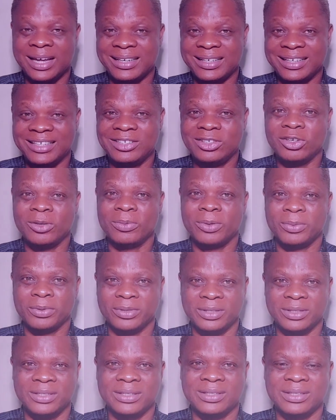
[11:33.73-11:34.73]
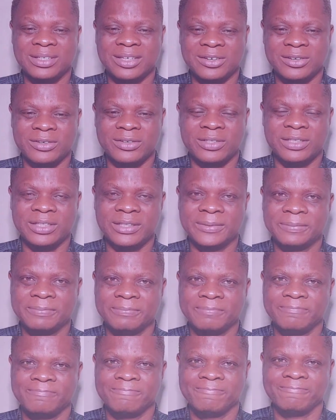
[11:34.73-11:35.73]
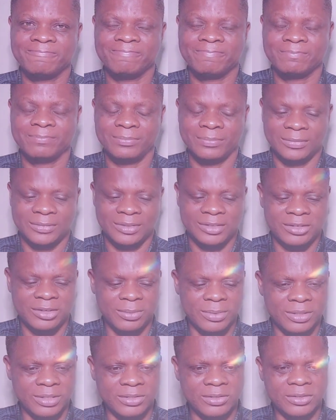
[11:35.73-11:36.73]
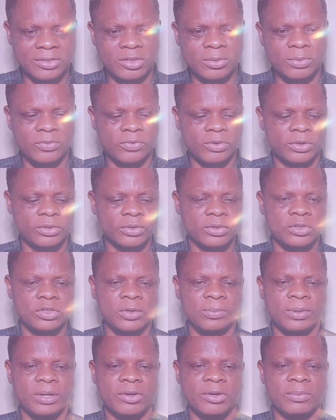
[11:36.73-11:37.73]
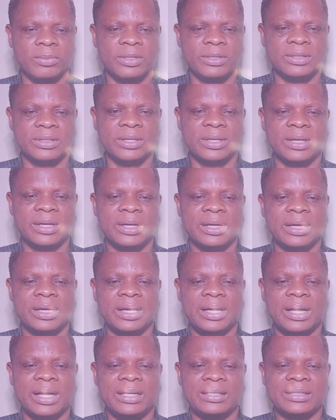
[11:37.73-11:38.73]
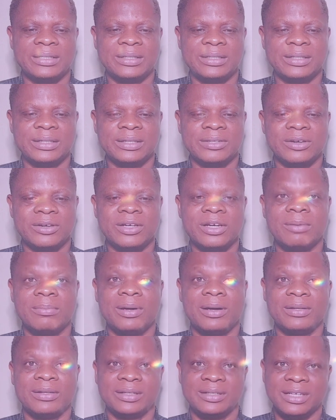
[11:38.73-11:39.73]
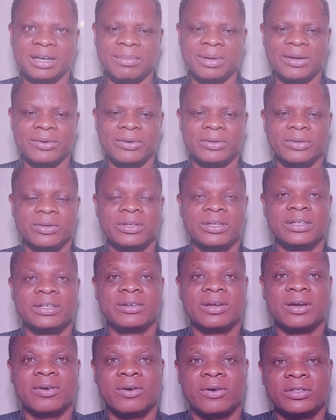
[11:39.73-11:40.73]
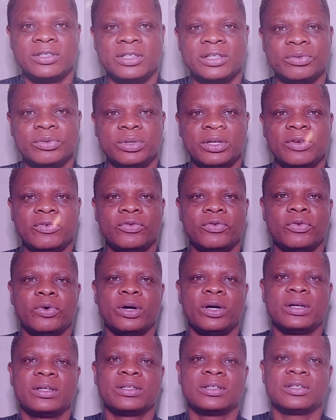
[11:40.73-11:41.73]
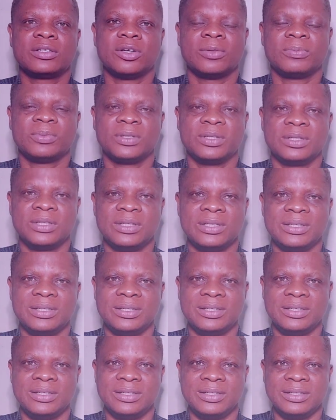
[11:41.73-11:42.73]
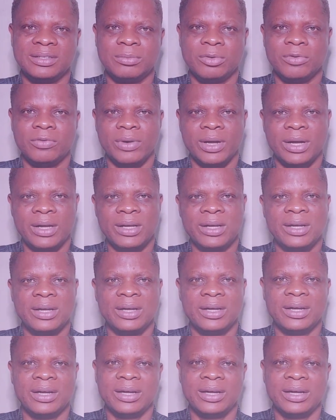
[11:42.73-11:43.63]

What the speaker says: Are there job opportunities in the country? The comment section is open for you to drop your comments. See, talking about the drama going on in the country with the fuel subsidy removal.